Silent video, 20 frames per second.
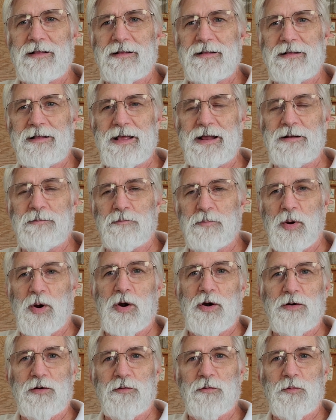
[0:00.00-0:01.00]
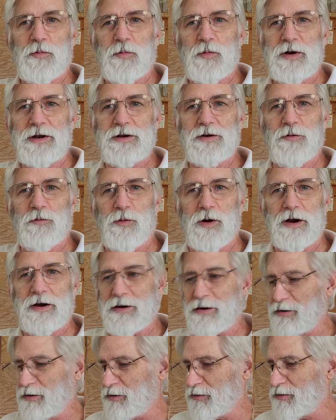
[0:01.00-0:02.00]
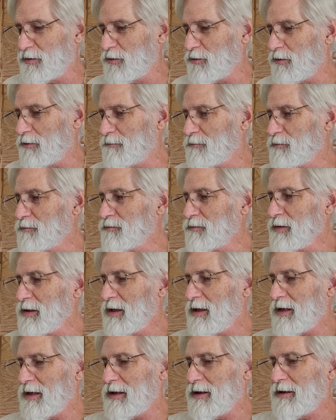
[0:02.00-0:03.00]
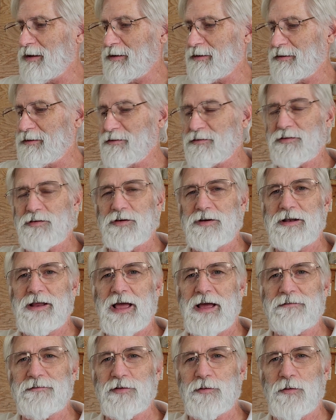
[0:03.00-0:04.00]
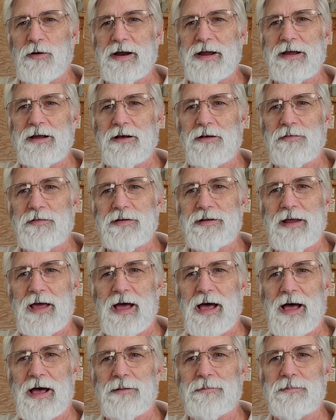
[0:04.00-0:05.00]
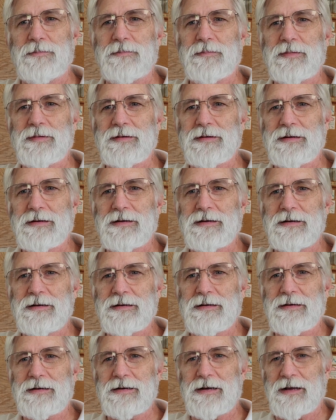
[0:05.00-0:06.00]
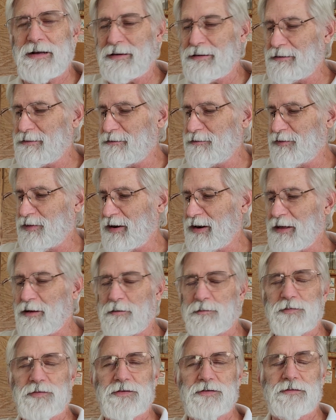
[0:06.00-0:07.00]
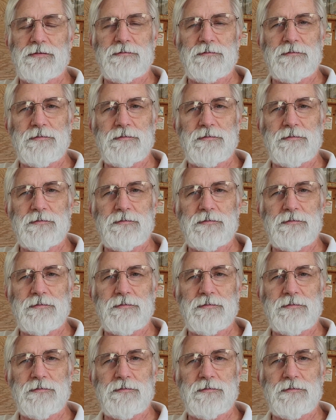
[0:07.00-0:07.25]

getting burnt when you're working your tool. It's good to have the ring on the top that helps